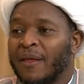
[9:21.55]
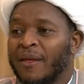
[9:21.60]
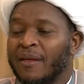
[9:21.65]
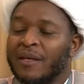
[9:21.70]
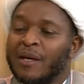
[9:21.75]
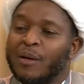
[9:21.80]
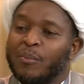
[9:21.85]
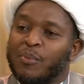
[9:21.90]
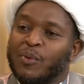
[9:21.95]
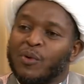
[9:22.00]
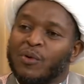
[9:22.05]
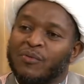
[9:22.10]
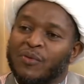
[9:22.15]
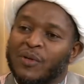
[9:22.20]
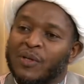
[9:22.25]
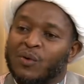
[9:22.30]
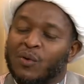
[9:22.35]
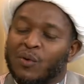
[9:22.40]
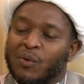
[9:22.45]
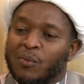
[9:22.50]
Ya
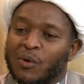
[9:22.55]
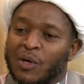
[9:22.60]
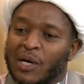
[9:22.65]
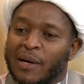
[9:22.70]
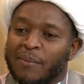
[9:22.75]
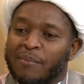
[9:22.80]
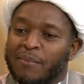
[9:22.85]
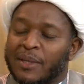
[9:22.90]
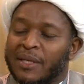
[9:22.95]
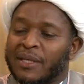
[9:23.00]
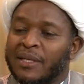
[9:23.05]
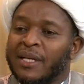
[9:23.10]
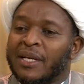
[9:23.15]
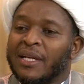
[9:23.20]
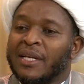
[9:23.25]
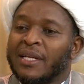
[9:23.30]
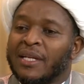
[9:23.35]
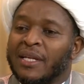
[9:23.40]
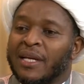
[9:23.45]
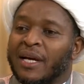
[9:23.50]
Prophet, O Muhammad,
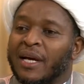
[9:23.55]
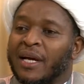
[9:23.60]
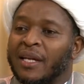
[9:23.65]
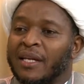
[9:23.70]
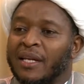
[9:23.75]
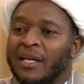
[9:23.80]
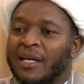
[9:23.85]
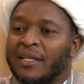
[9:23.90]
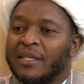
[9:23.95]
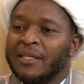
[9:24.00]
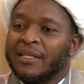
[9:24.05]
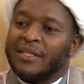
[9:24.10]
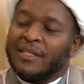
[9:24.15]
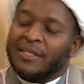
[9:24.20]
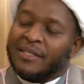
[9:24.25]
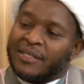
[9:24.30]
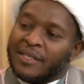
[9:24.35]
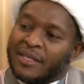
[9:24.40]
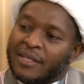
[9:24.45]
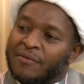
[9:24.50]
Allah,
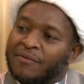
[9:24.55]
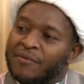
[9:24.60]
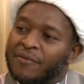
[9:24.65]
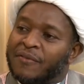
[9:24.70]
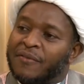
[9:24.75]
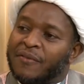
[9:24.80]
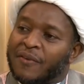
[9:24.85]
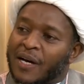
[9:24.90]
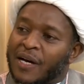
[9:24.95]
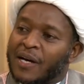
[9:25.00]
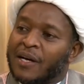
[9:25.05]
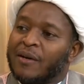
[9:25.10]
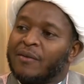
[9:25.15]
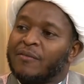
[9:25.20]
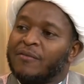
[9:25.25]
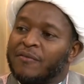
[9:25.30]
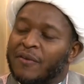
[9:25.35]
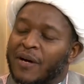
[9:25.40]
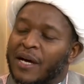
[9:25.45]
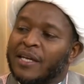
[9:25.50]
didn't he
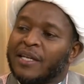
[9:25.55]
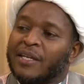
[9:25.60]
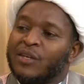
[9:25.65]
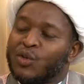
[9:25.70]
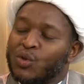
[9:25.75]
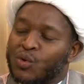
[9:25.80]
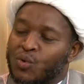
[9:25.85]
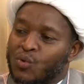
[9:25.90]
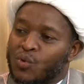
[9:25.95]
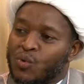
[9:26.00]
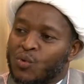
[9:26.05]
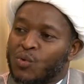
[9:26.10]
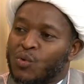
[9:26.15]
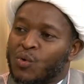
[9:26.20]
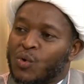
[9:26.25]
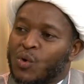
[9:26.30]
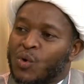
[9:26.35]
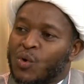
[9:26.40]
find you